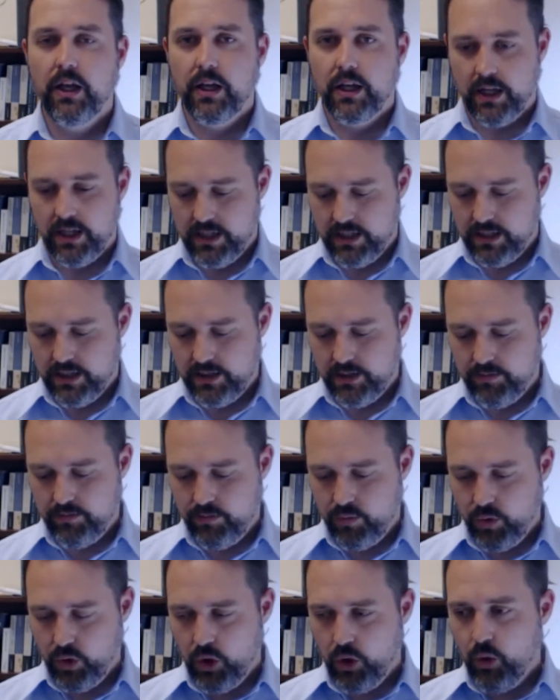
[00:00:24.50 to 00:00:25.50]

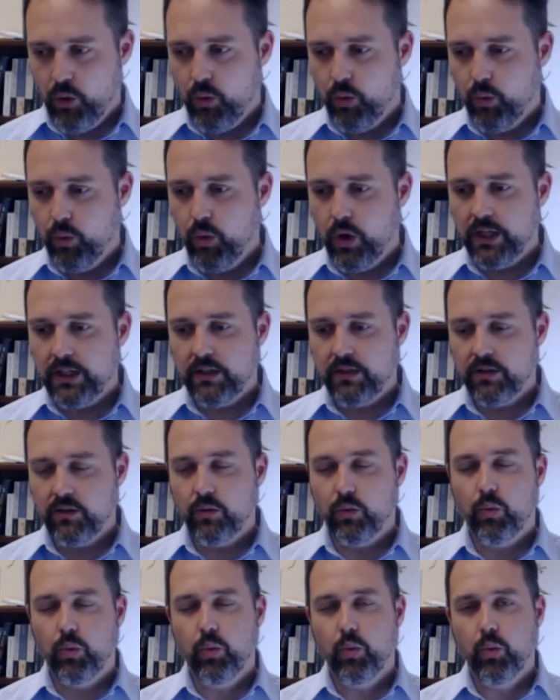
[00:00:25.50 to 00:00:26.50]
Um, what,
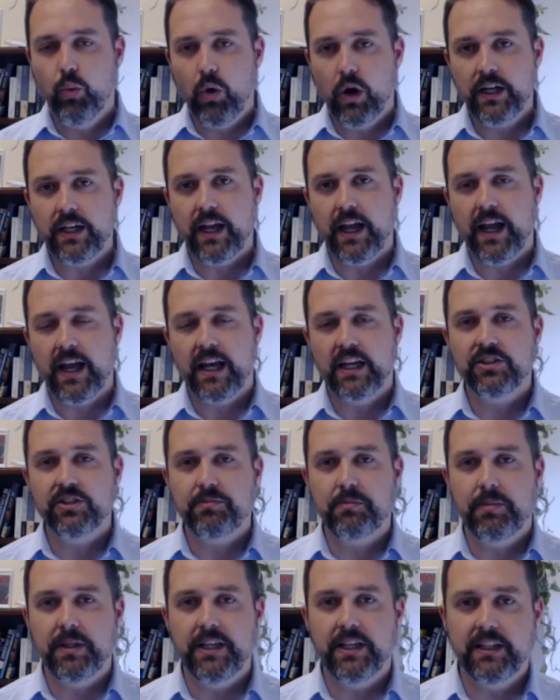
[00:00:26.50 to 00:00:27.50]
what has
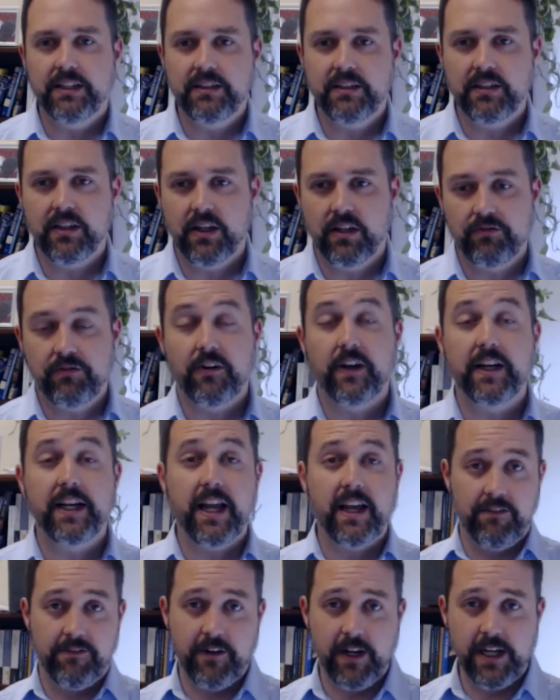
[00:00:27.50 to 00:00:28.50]
been, uh,
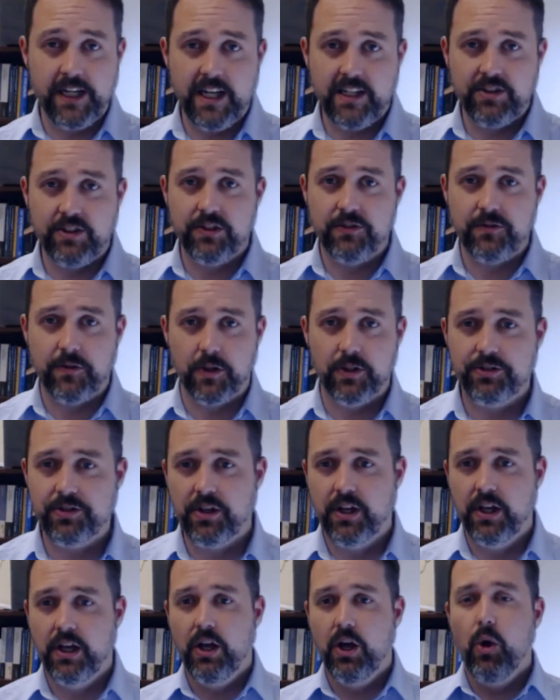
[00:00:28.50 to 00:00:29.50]
finan finances first,
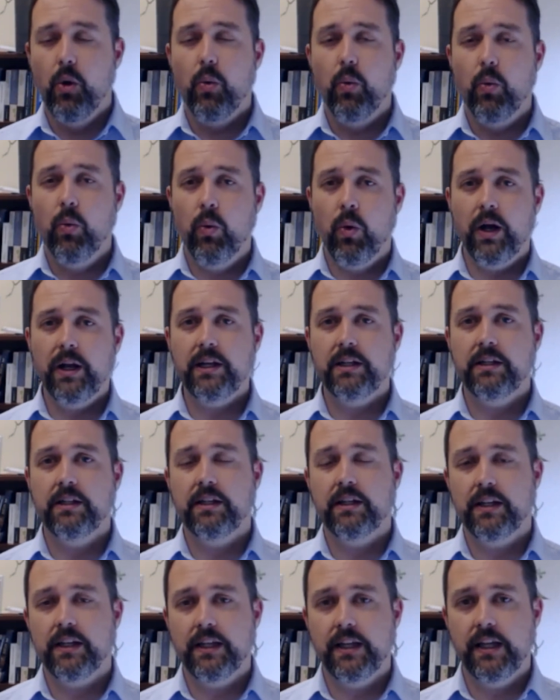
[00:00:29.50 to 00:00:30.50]
what
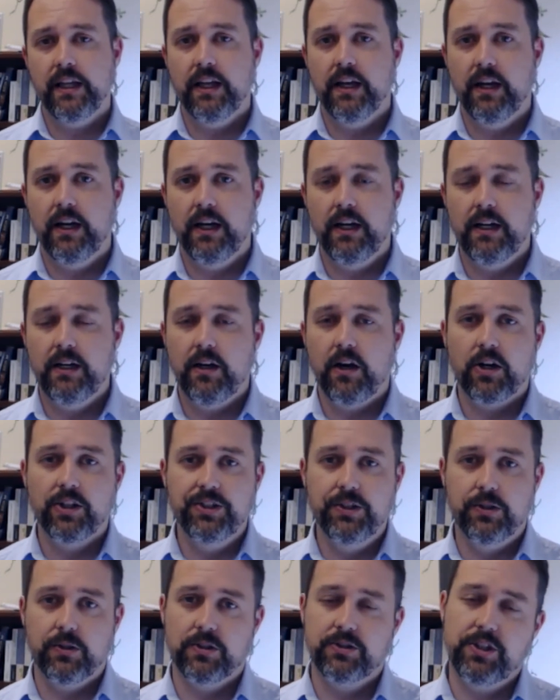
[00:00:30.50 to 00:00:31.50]
uh, are
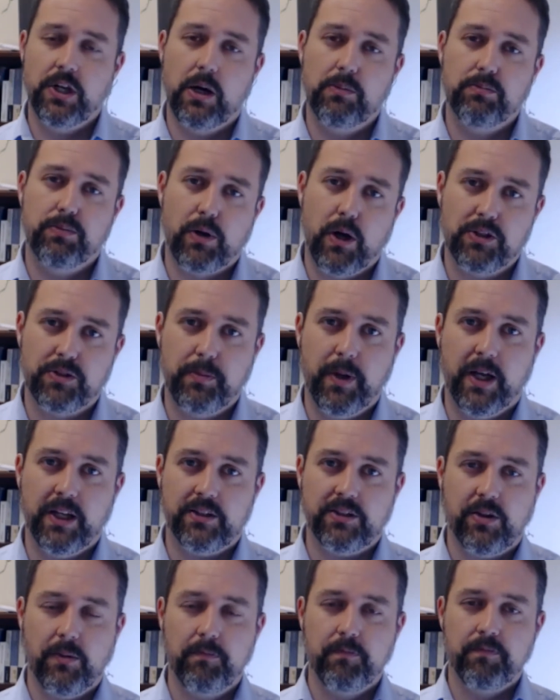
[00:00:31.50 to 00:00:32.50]
your job prospects?